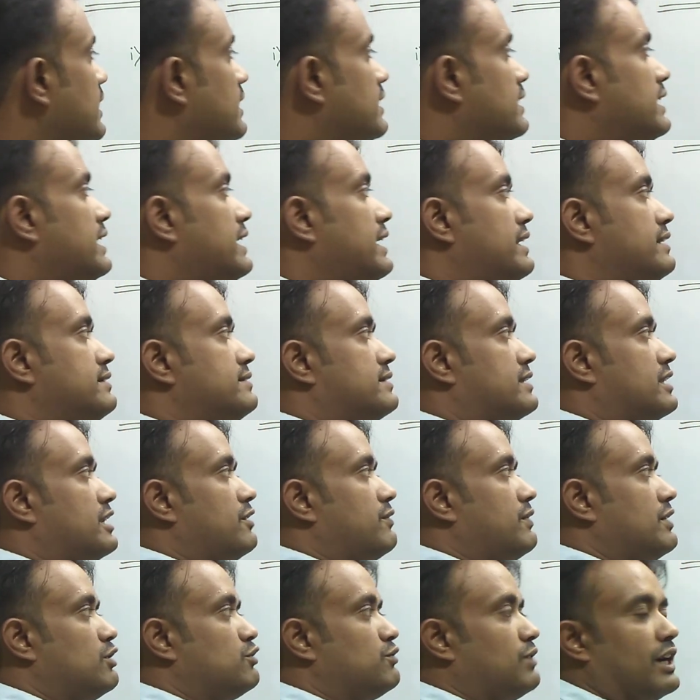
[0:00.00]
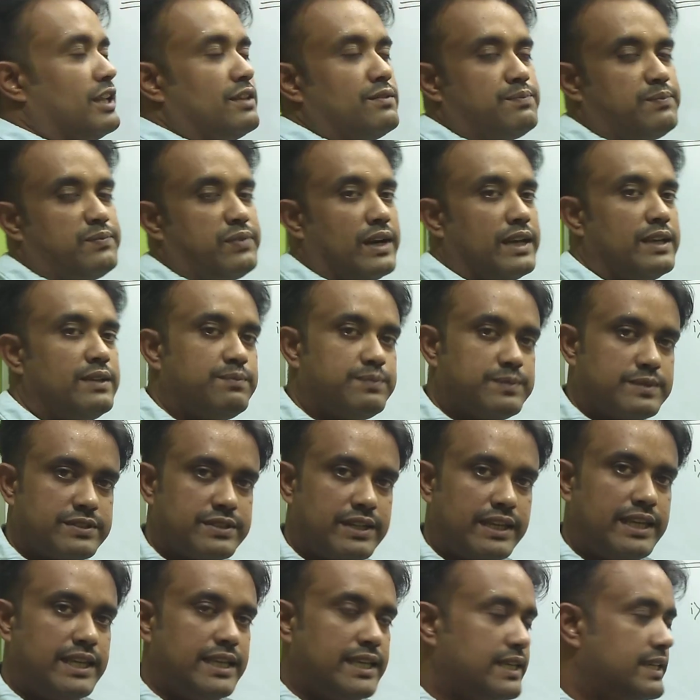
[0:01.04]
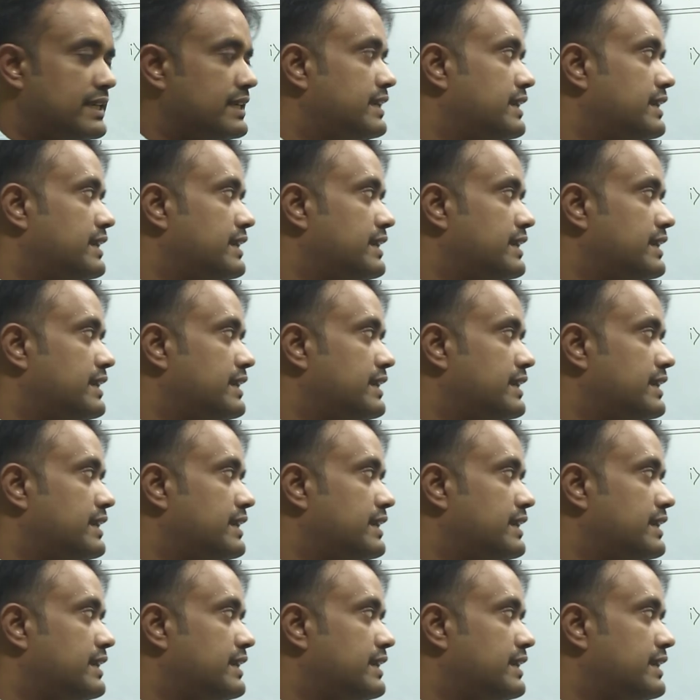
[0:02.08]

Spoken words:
A is given 1, 5, 3,